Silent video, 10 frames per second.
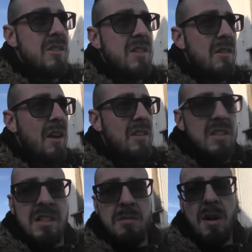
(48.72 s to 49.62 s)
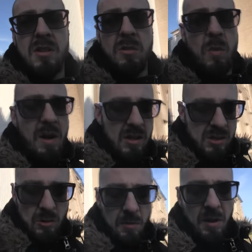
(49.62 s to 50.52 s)
and sent like 60 miles away
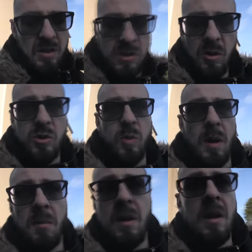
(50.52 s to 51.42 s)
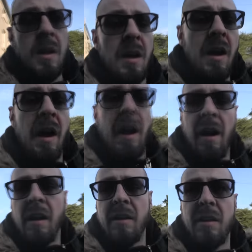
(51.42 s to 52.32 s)
to a place called Tuam,
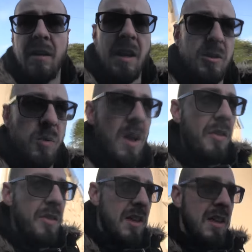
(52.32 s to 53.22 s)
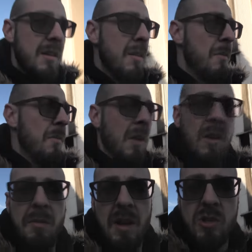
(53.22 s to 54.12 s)
and that's where the the
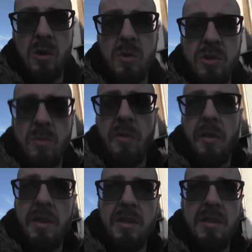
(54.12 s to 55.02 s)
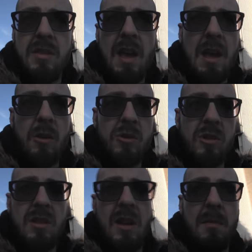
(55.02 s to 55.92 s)
clip that I showed you of all the, the
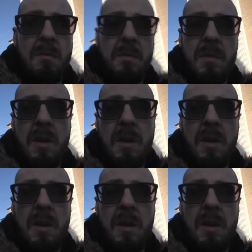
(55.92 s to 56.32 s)
800 um,